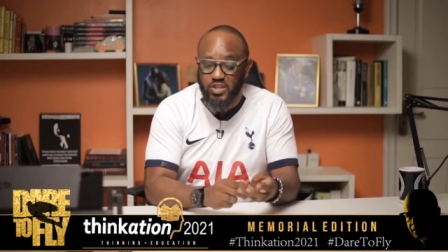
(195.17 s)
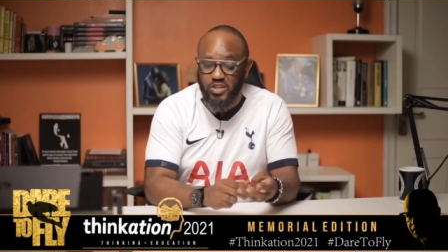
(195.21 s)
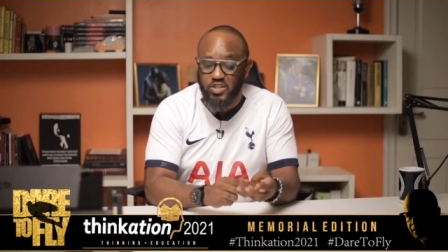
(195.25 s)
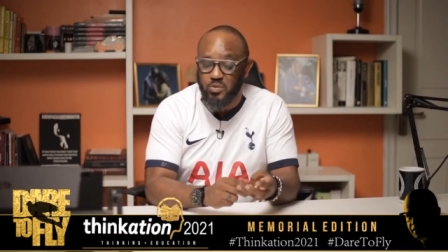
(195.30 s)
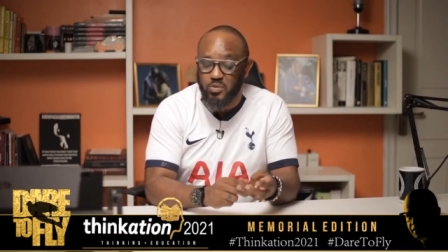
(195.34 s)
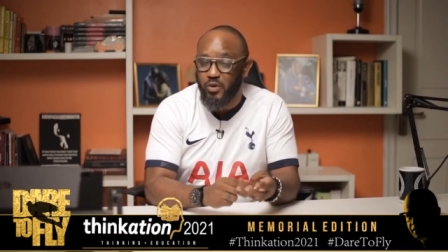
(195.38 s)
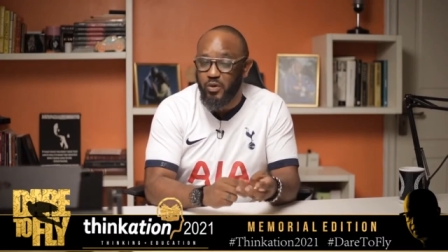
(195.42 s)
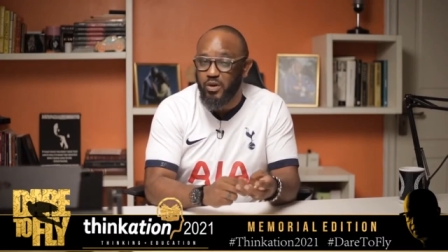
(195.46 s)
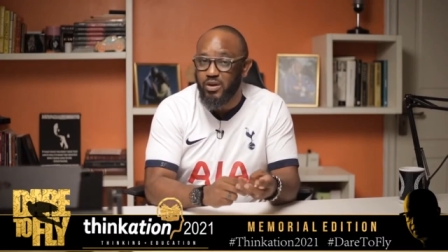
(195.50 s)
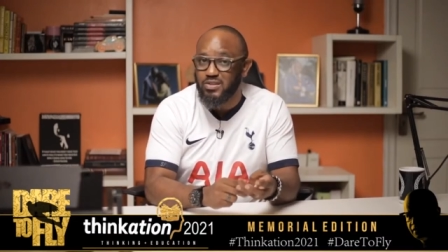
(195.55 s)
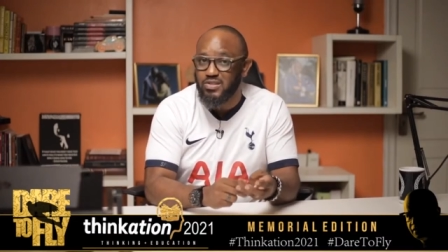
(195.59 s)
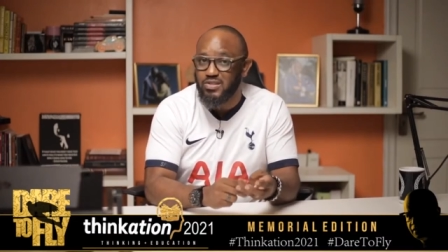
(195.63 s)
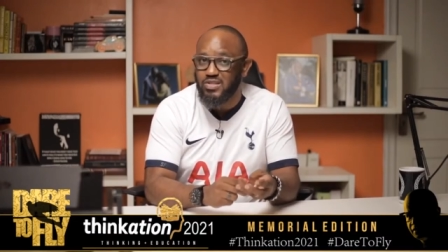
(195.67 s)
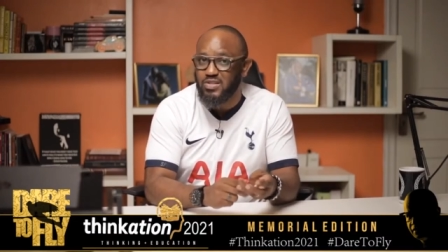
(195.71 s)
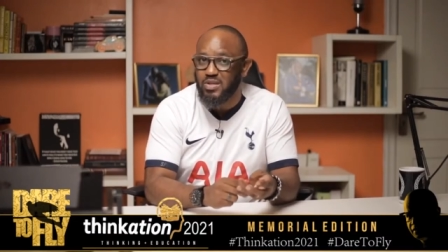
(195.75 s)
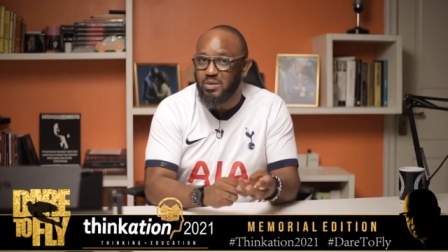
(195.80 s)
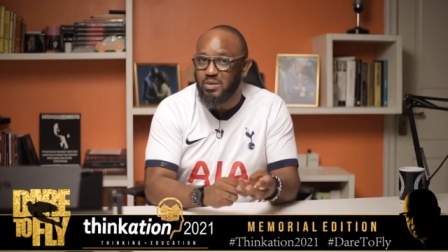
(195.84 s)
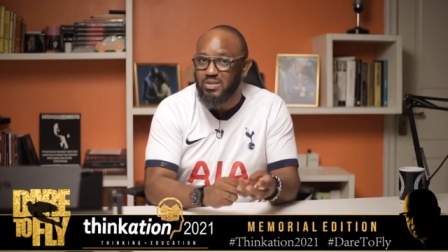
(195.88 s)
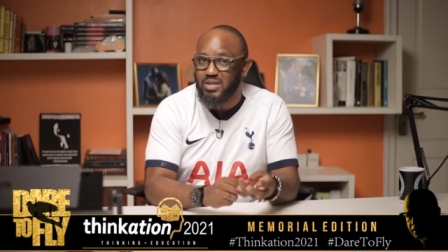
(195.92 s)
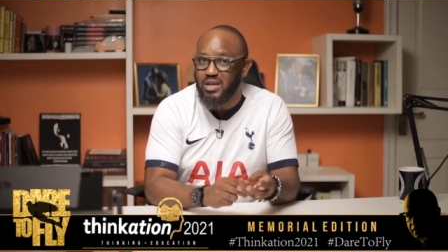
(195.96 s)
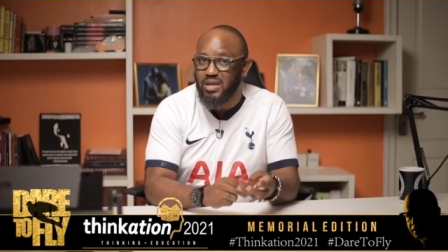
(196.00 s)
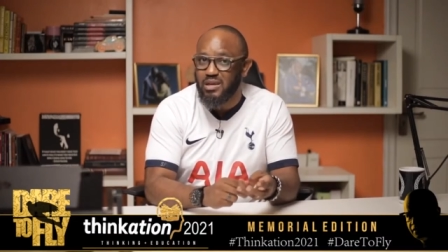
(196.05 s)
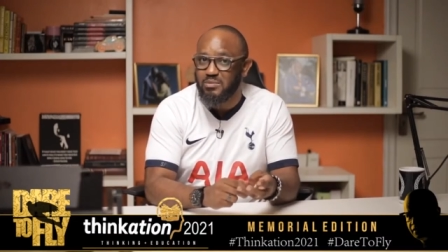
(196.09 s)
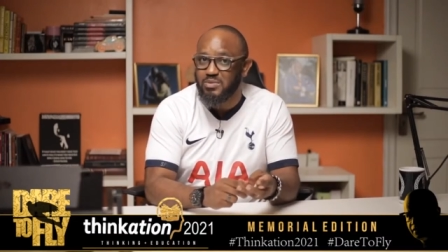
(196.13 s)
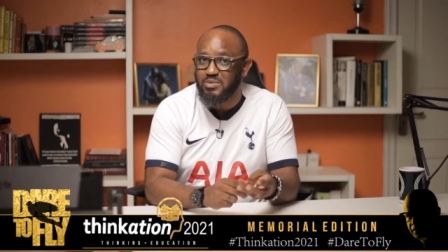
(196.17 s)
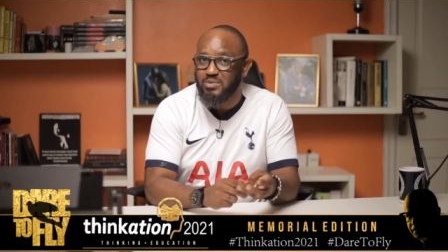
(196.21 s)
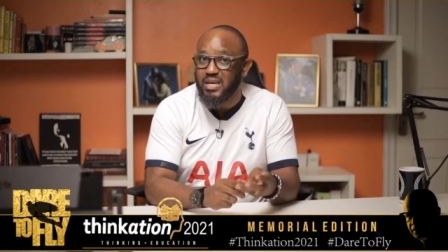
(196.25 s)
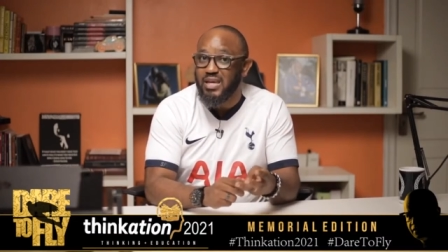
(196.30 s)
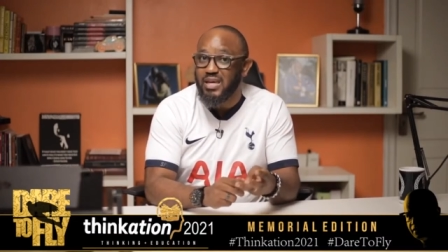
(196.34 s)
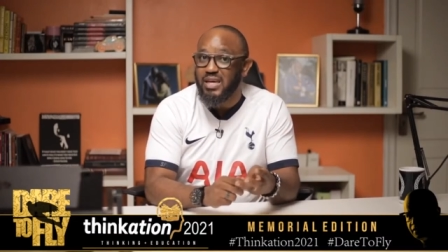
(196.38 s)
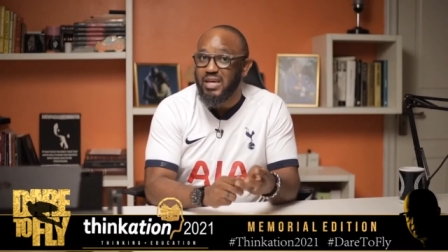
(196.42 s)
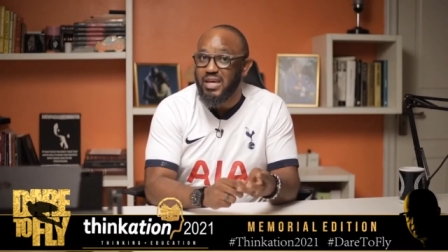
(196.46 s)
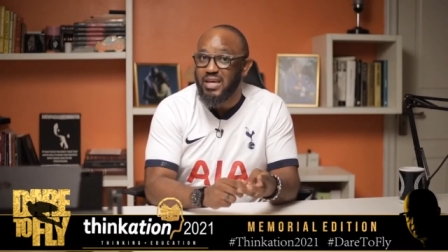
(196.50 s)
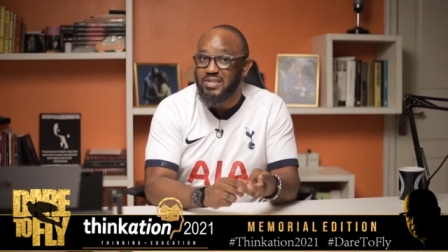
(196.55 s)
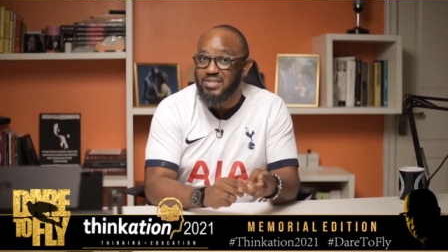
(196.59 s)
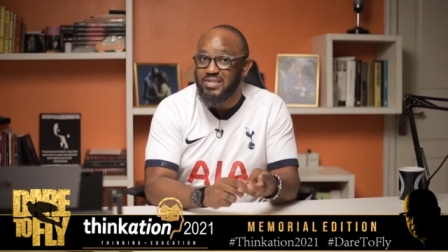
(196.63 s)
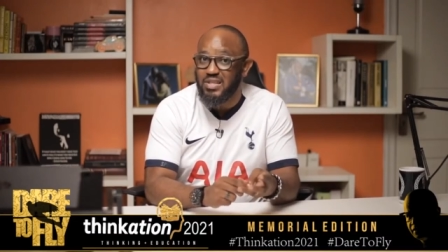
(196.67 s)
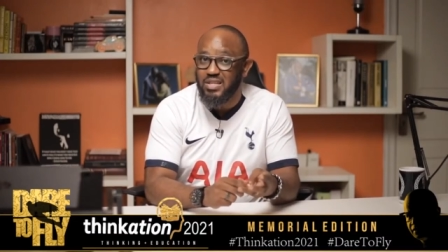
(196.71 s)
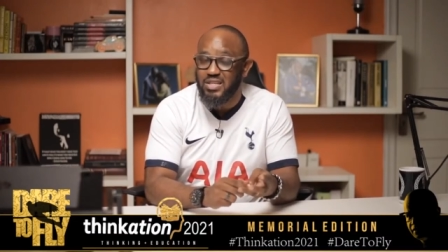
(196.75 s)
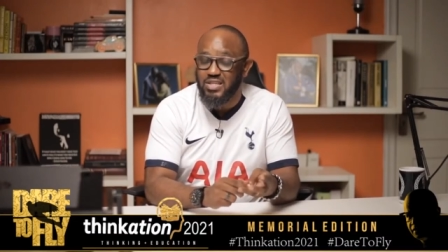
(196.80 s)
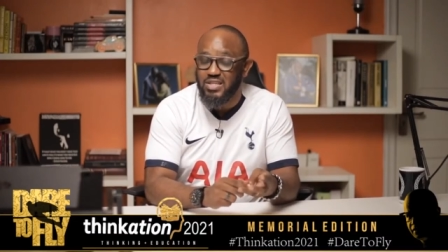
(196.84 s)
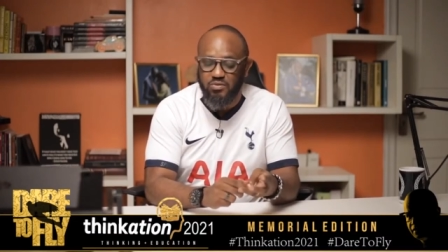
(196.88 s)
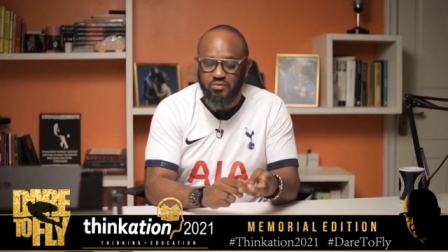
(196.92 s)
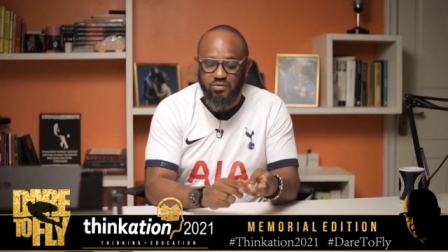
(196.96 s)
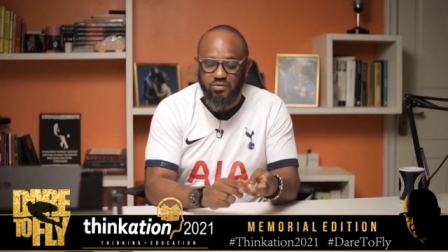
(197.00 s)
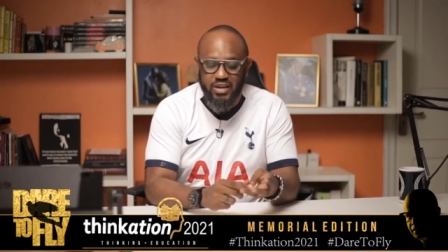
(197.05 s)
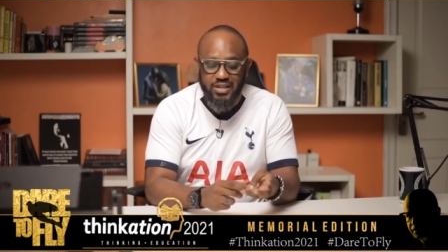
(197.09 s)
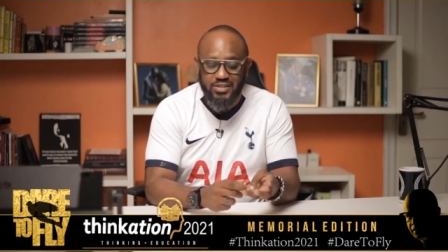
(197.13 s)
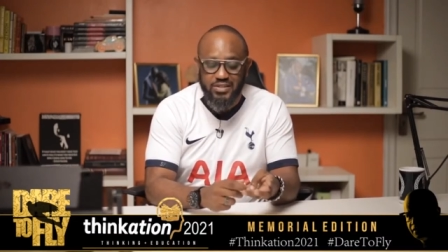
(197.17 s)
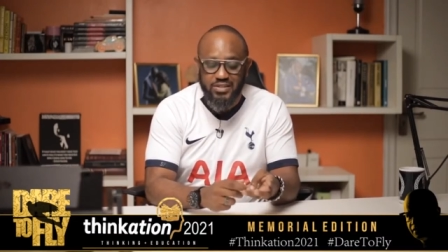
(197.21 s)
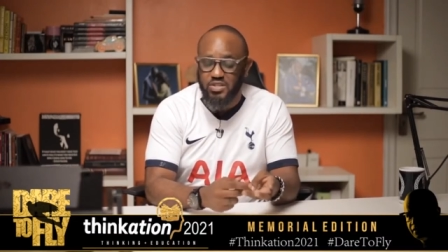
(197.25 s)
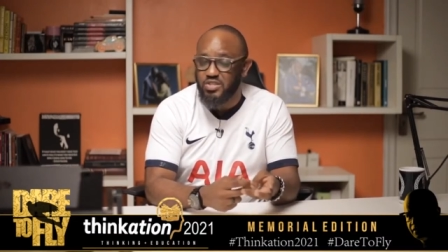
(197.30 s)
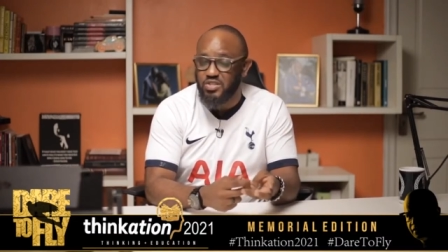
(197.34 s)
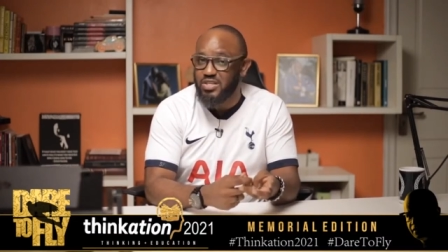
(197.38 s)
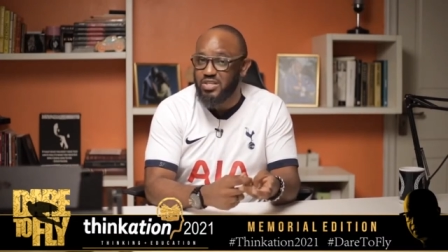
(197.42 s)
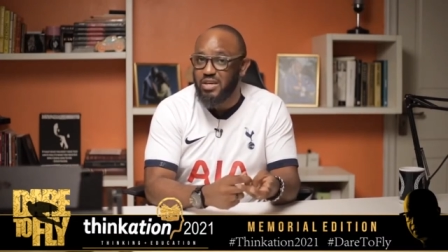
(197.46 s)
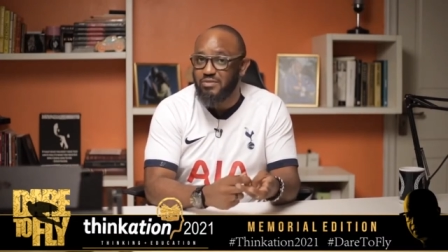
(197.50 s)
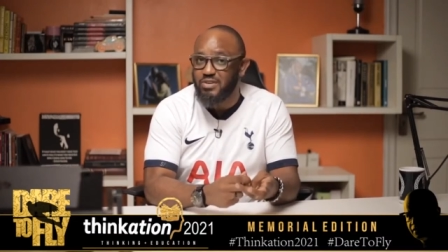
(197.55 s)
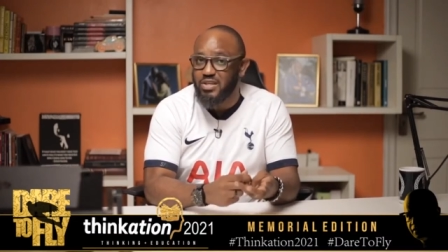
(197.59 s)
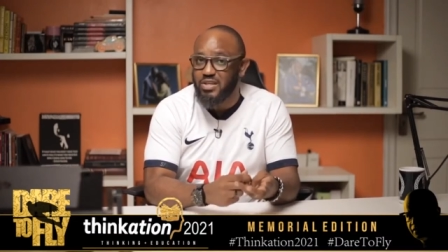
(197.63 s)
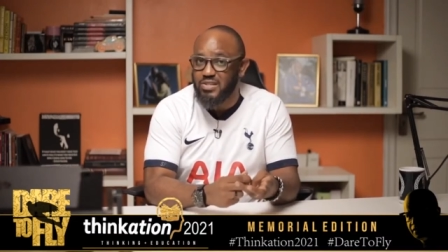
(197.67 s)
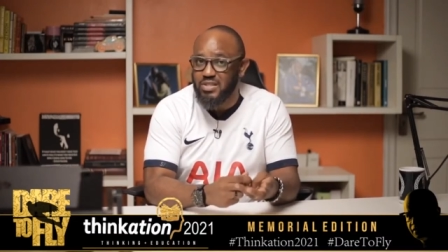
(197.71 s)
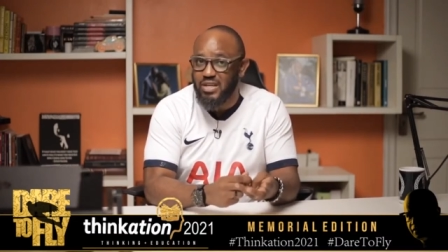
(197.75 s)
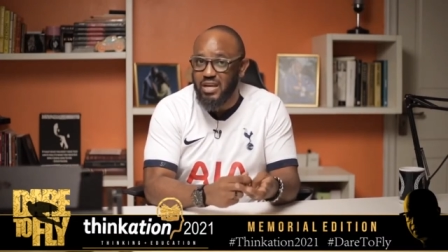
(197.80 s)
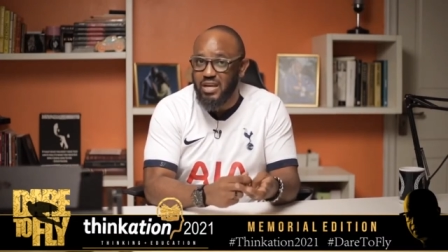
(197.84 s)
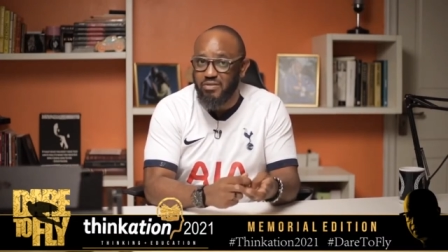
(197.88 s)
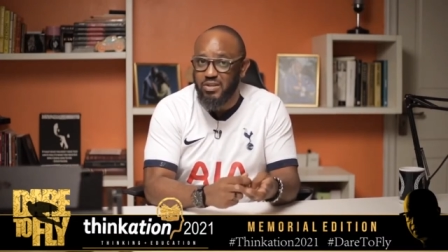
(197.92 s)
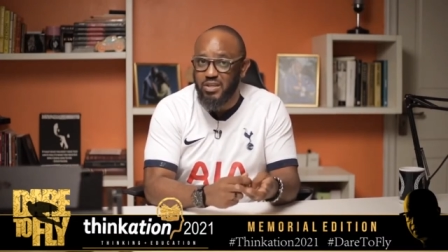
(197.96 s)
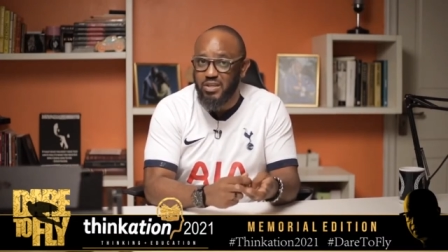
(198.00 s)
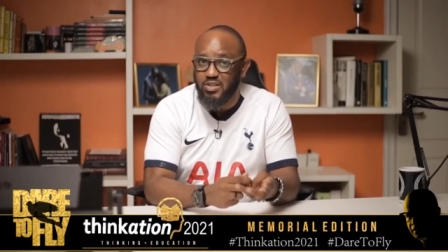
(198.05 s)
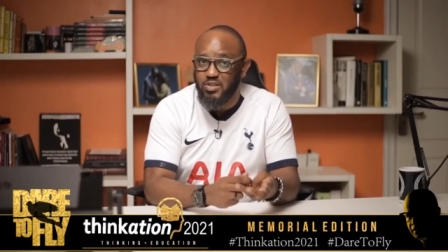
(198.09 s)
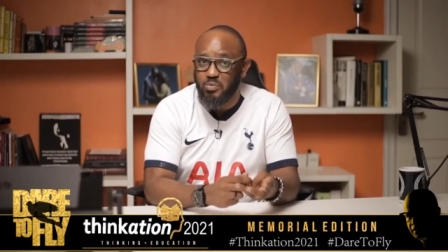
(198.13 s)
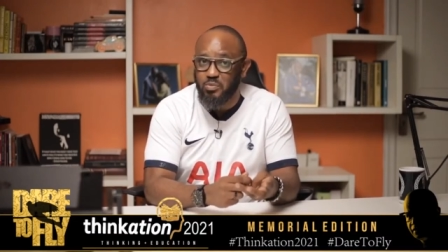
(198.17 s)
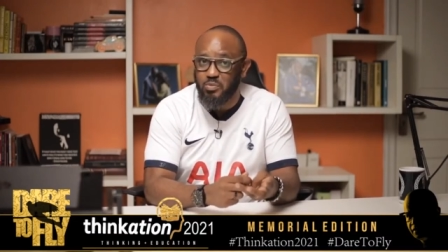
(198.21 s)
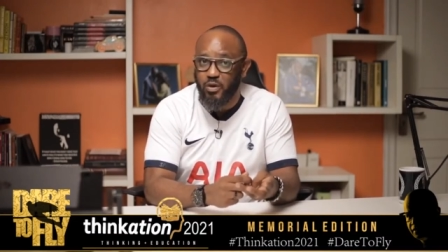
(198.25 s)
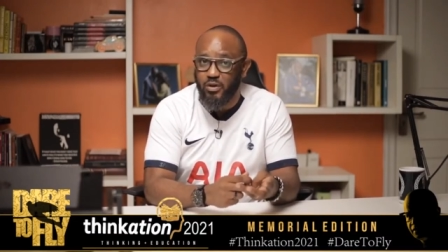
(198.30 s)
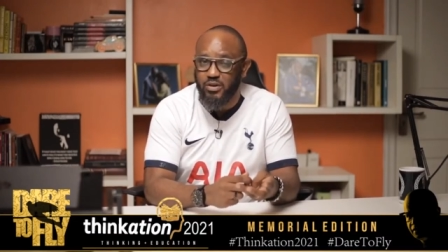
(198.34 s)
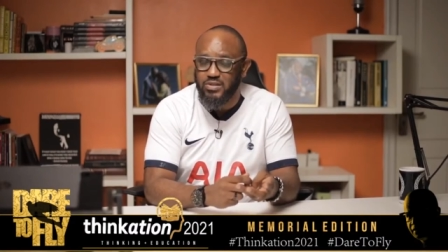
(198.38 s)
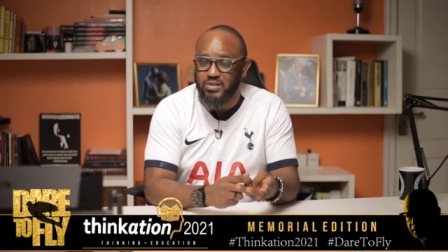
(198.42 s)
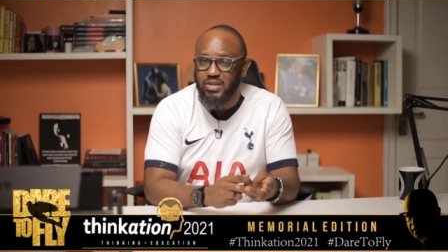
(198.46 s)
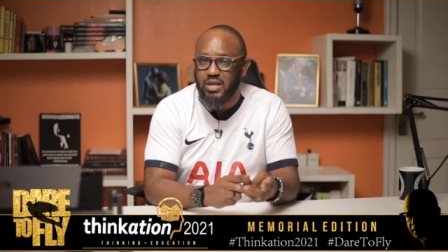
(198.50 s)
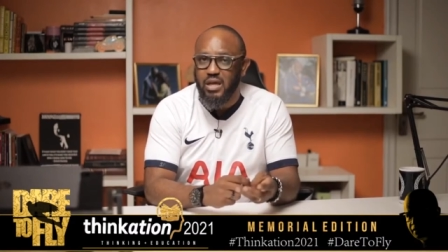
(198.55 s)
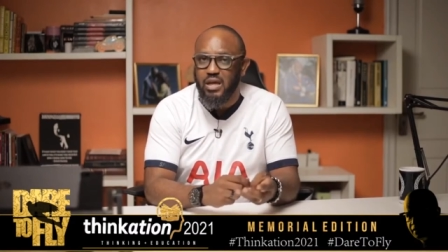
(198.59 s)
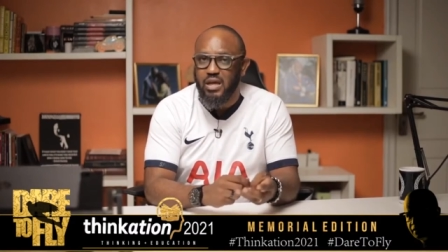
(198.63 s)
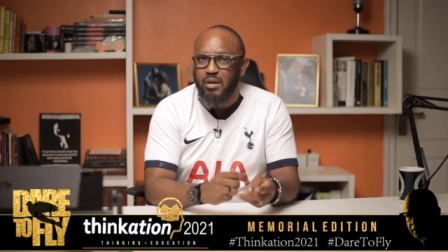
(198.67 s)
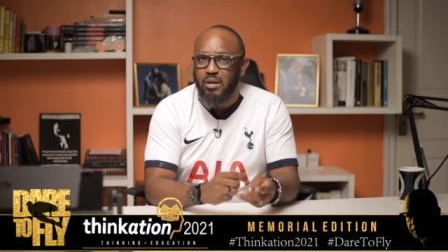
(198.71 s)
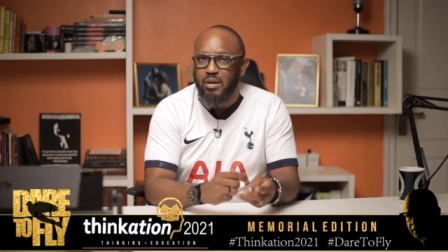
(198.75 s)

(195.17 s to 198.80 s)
So experience sometimes is a disadvantage. David doesn't have the experience.